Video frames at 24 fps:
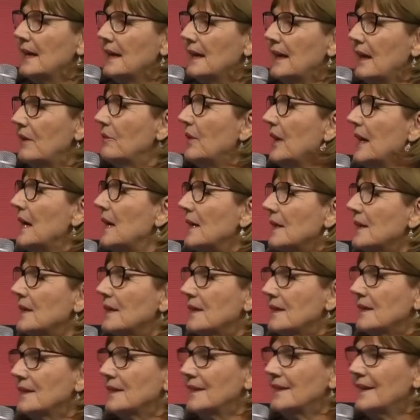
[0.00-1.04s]
giving
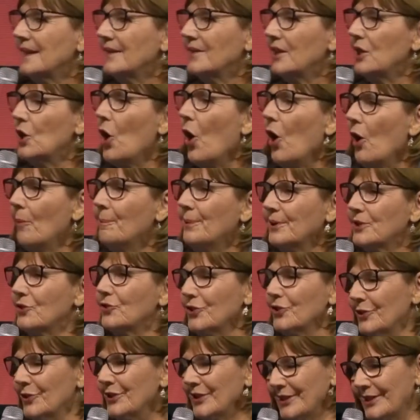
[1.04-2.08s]
us the
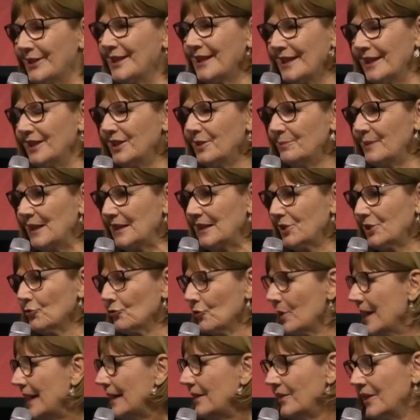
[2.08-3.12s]
opportunity to be
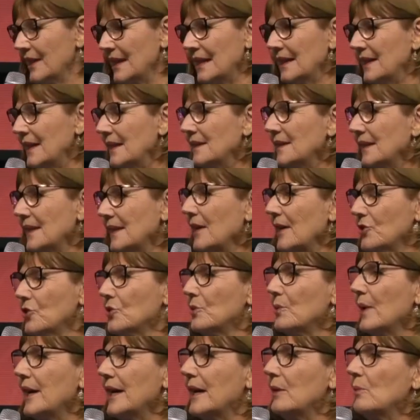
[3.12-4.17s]
strengthened in such a
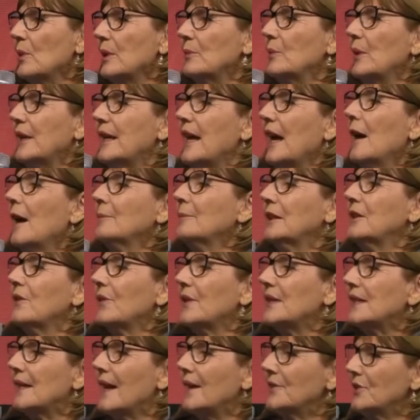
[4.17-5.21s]
way when we come into
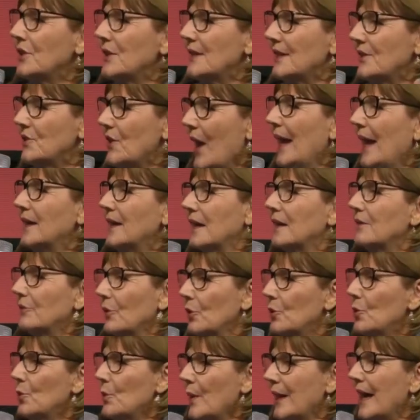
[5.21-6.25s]
this understanding of
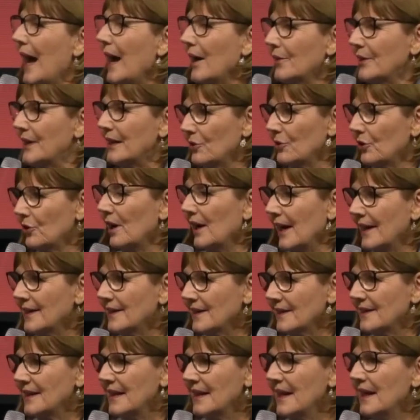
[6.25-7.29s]
who we are in
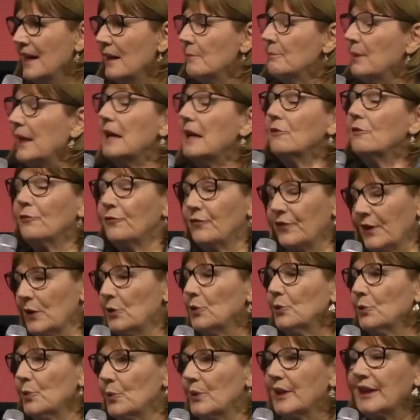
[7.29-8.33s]
Christ, being
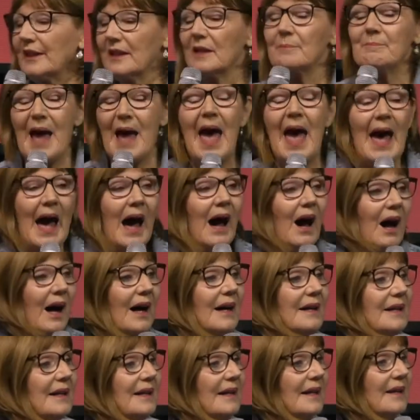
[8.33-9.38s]
filled with the
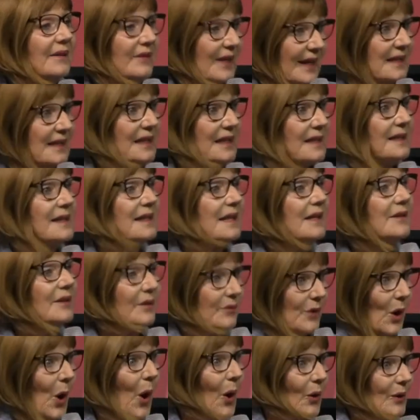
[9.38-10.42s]
power that is
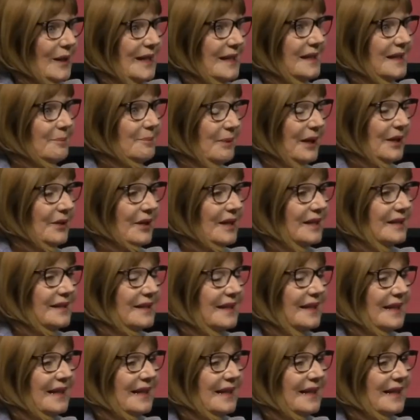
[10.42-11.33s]
the Holy Spirit